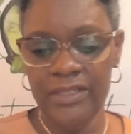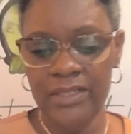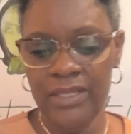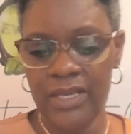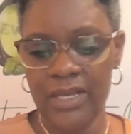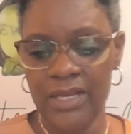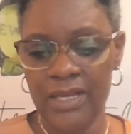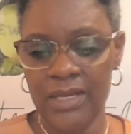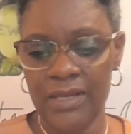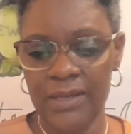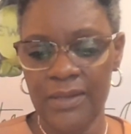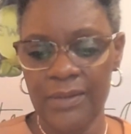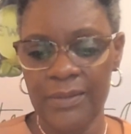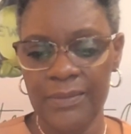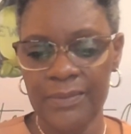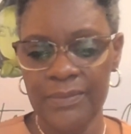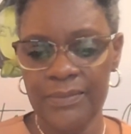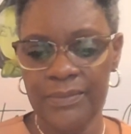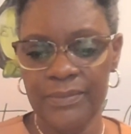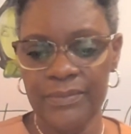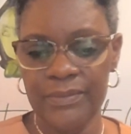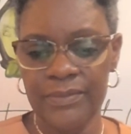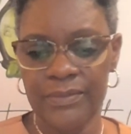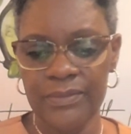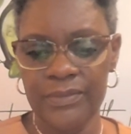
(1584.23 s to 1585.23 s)

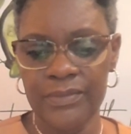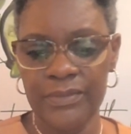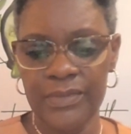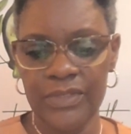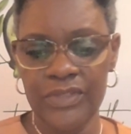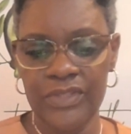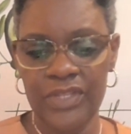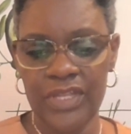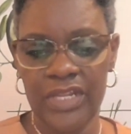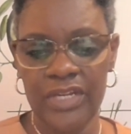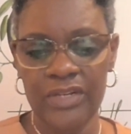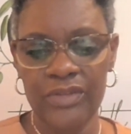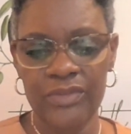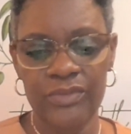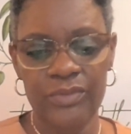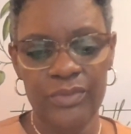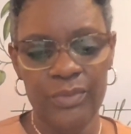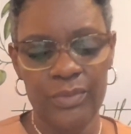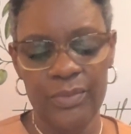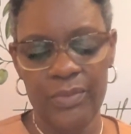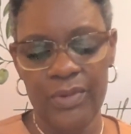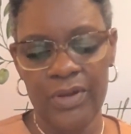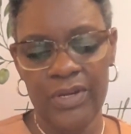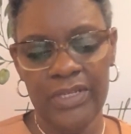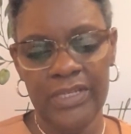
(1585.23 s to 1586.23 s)
And then
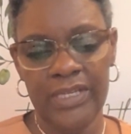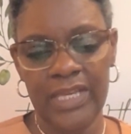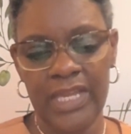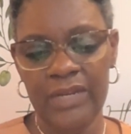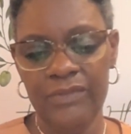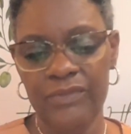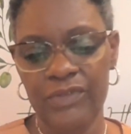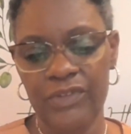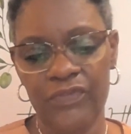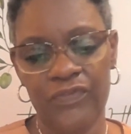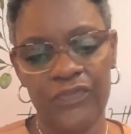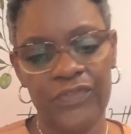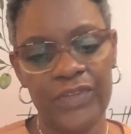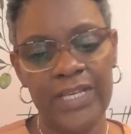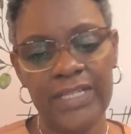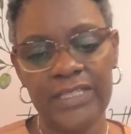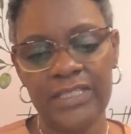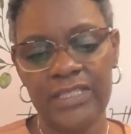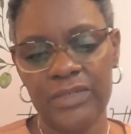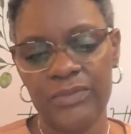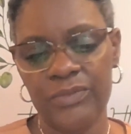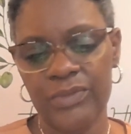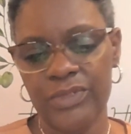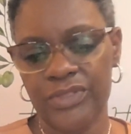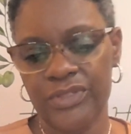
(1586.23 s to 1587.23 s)
again,
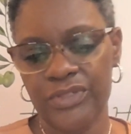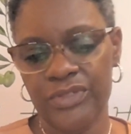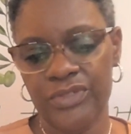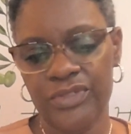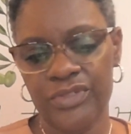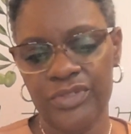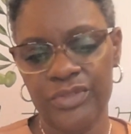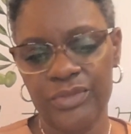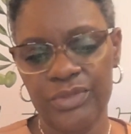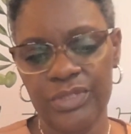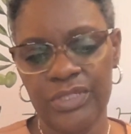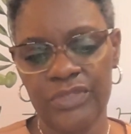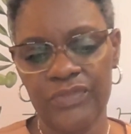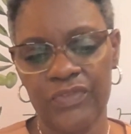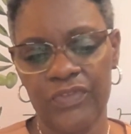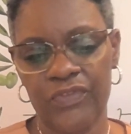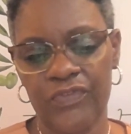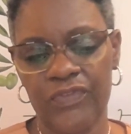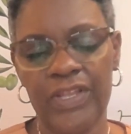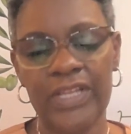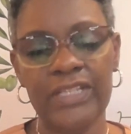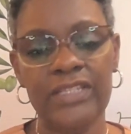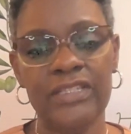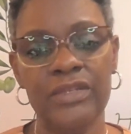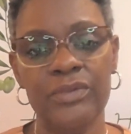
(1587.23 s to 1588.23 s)
reflecting with your students,
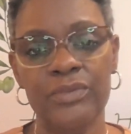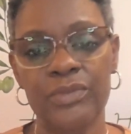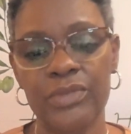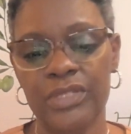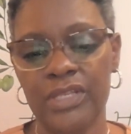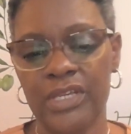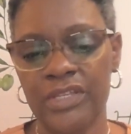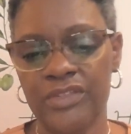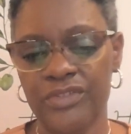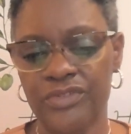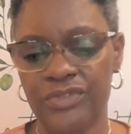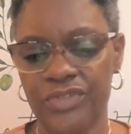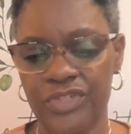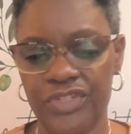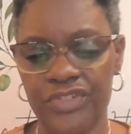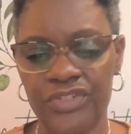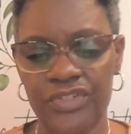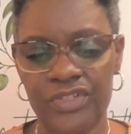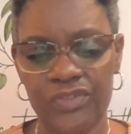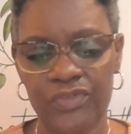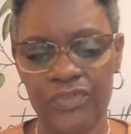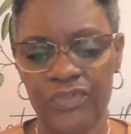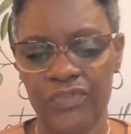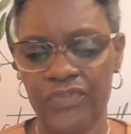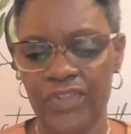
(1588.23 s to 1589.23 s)
reflecting with other
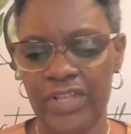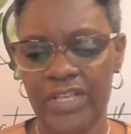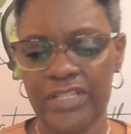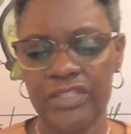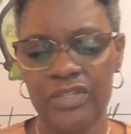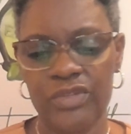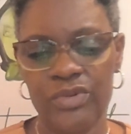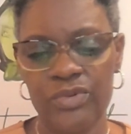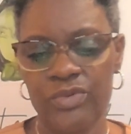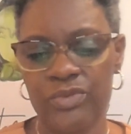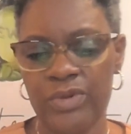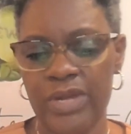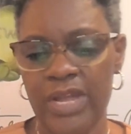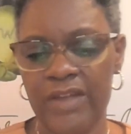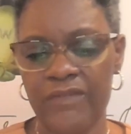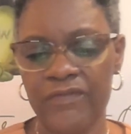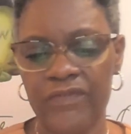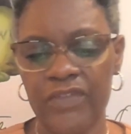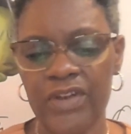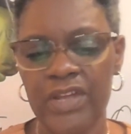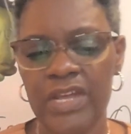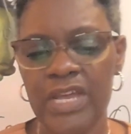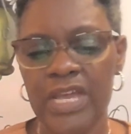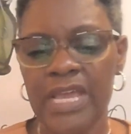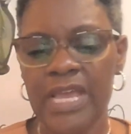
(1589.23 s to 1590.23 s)
teachers, reflecting
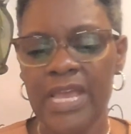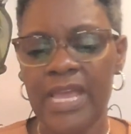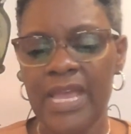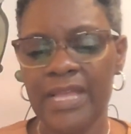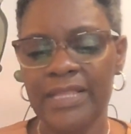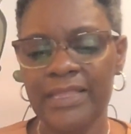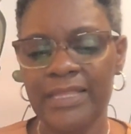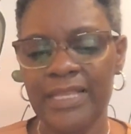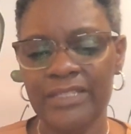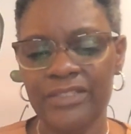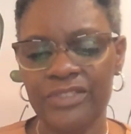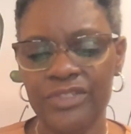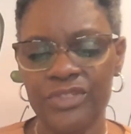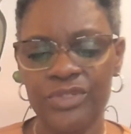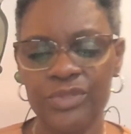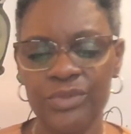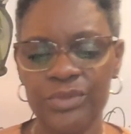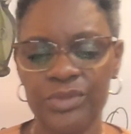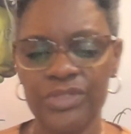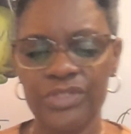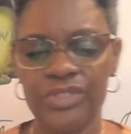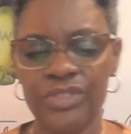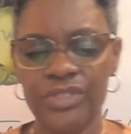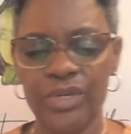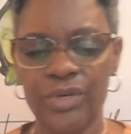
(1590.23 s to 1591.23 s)
whoever, and let the
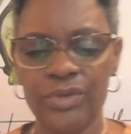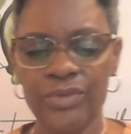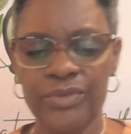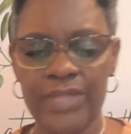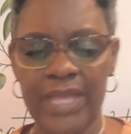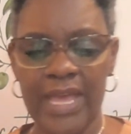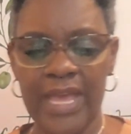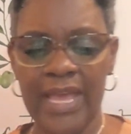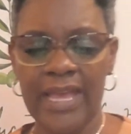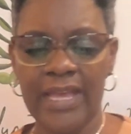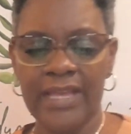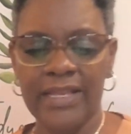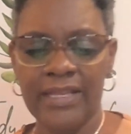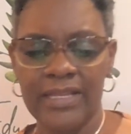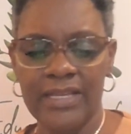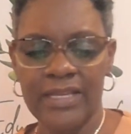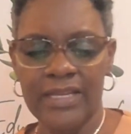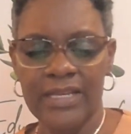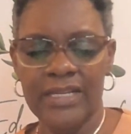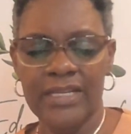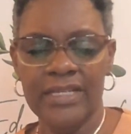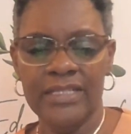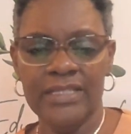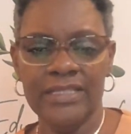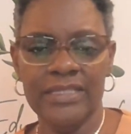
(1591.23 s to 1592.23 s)
students know that
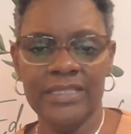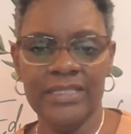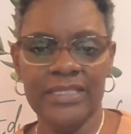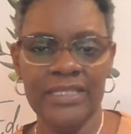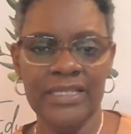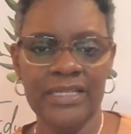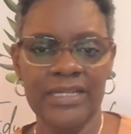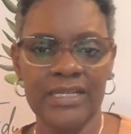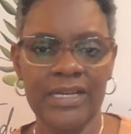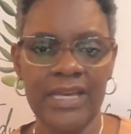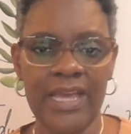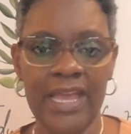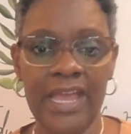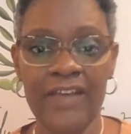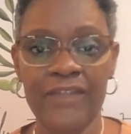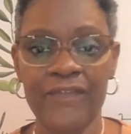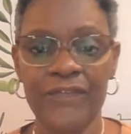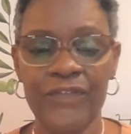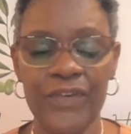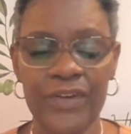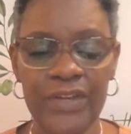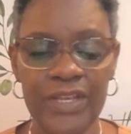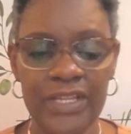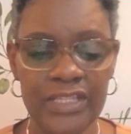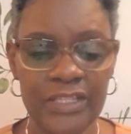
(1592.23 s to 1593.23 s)
the
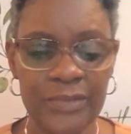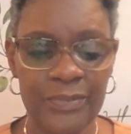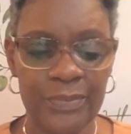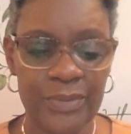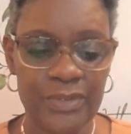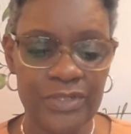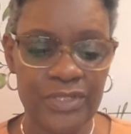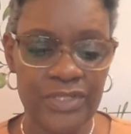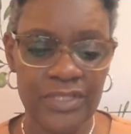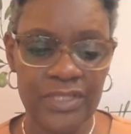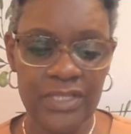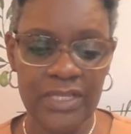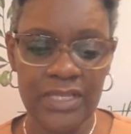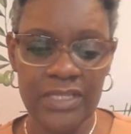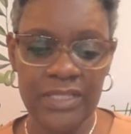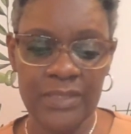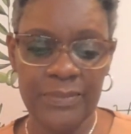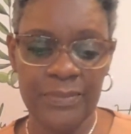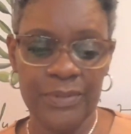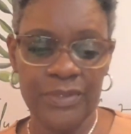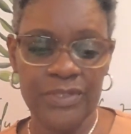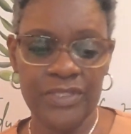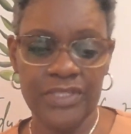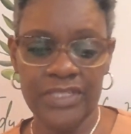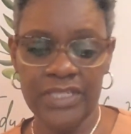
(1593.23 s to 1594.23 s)
effort and the
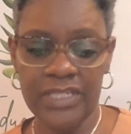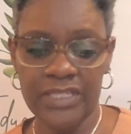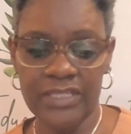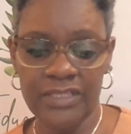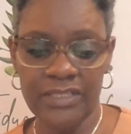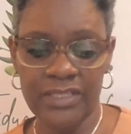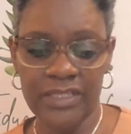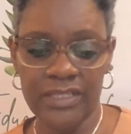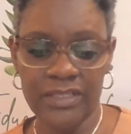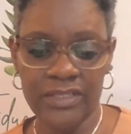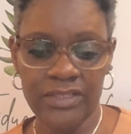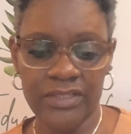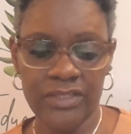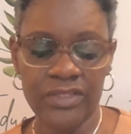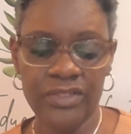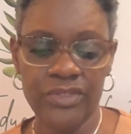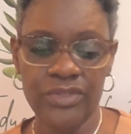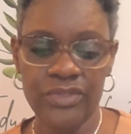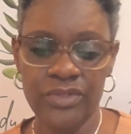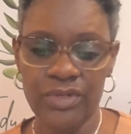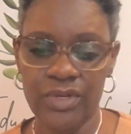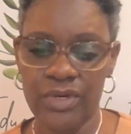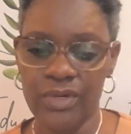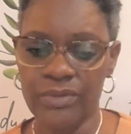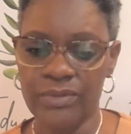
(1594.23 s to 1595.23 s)
persistence,
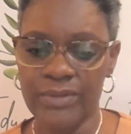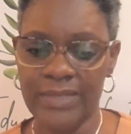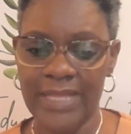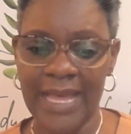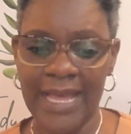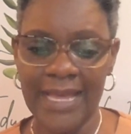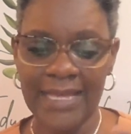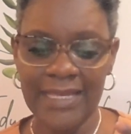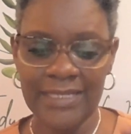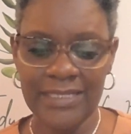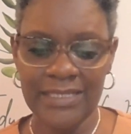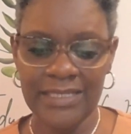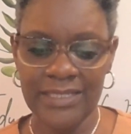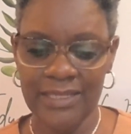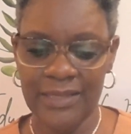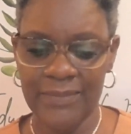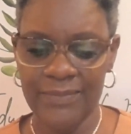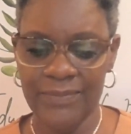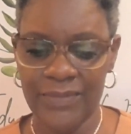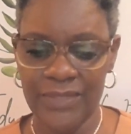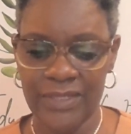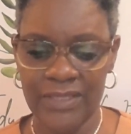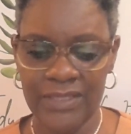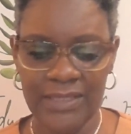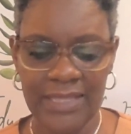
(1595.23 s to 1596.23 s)
that is
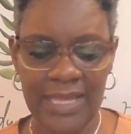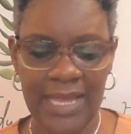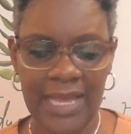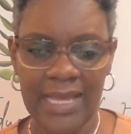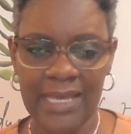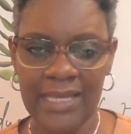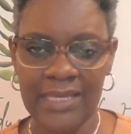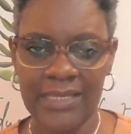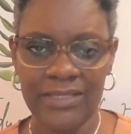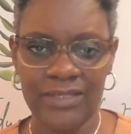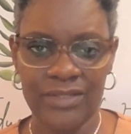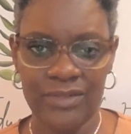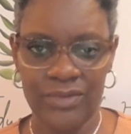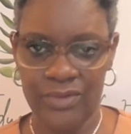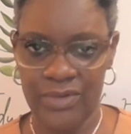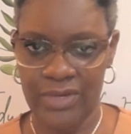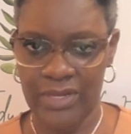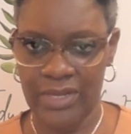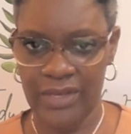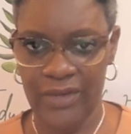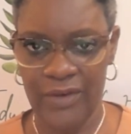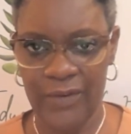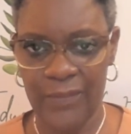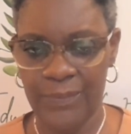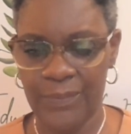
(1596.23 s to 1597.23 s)
something that is going to
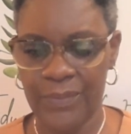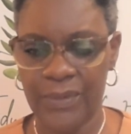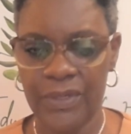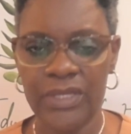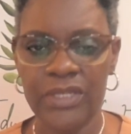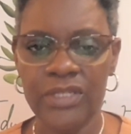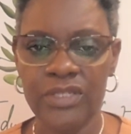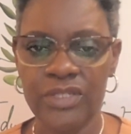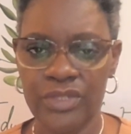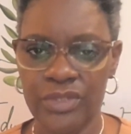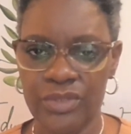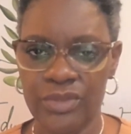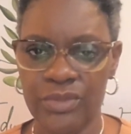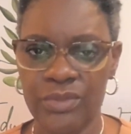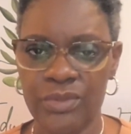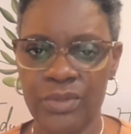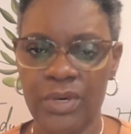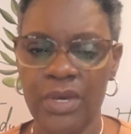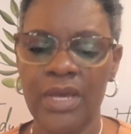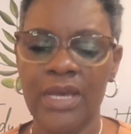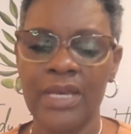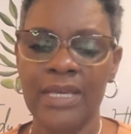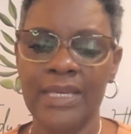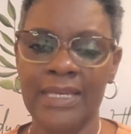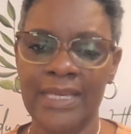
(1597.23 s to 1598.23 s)
help you
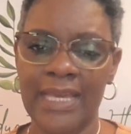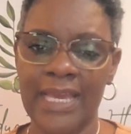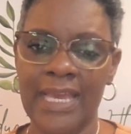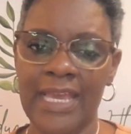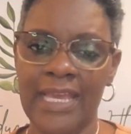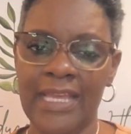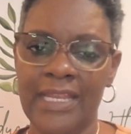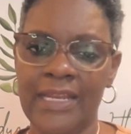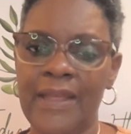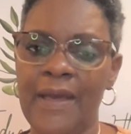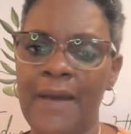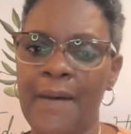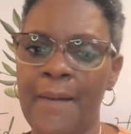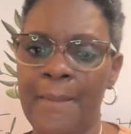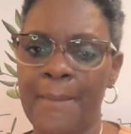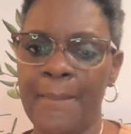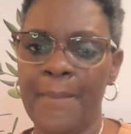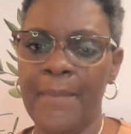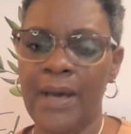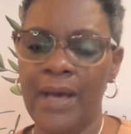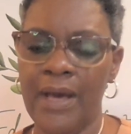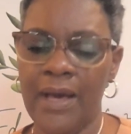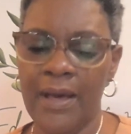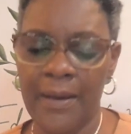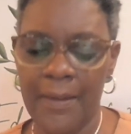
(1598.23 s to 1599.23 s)
gain
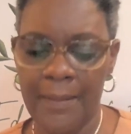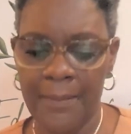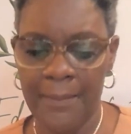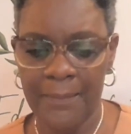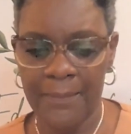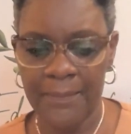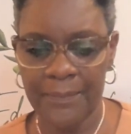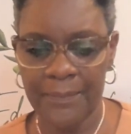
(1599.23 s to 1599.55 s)
a